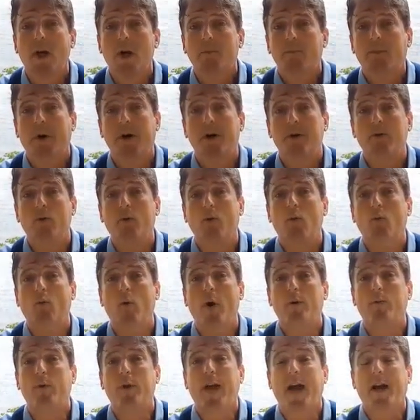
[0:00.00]
But
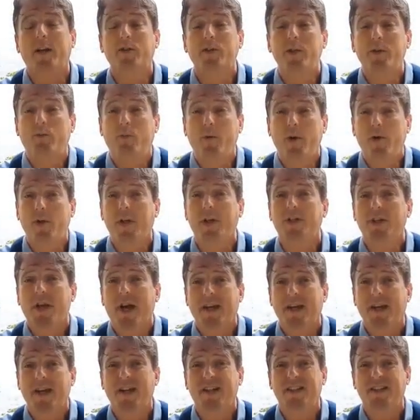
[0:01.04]
when we actually really check
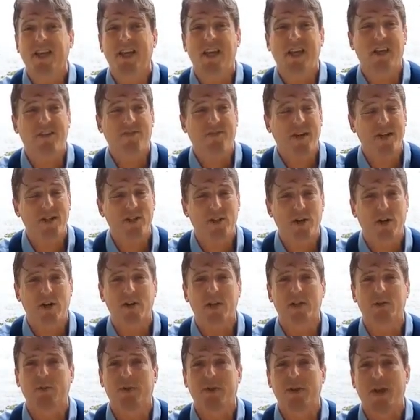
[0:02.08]
in and say, if I share
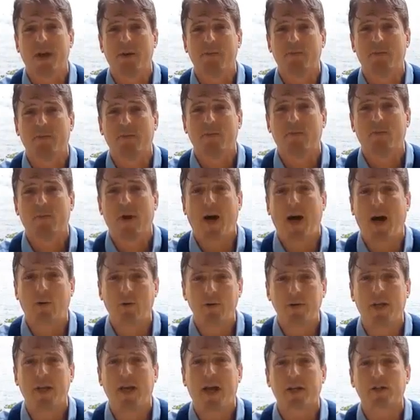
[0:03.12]
this with them, how
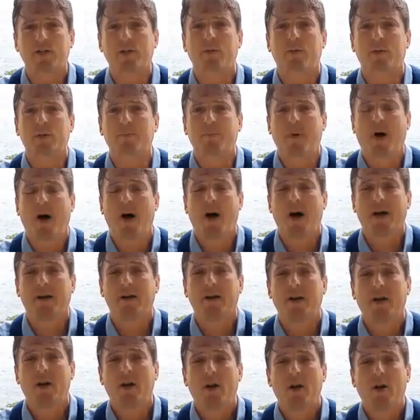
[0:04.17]
would they actually respond?
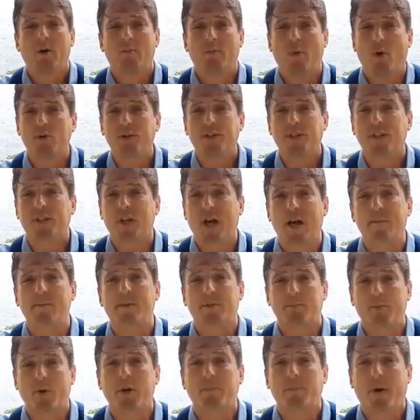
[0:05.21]
Most of the time, it's
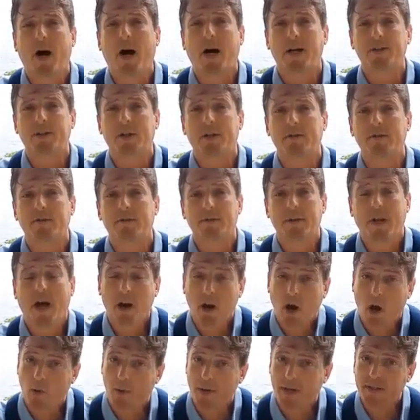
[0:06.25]
pretty positive. Not
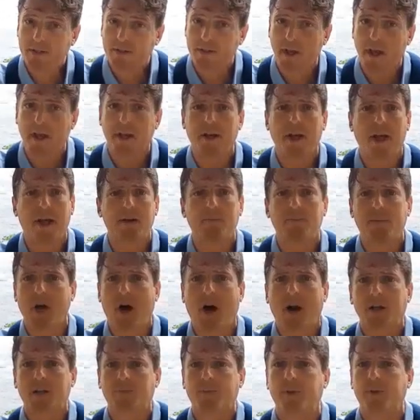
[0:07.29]
always, and be
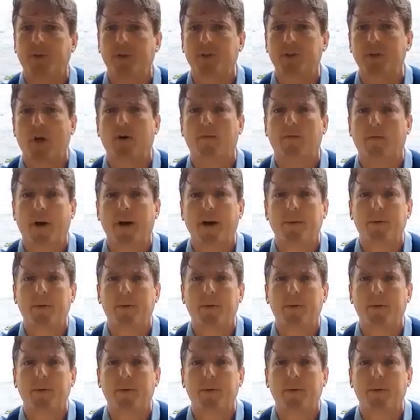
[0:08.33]
honest with yourself, right?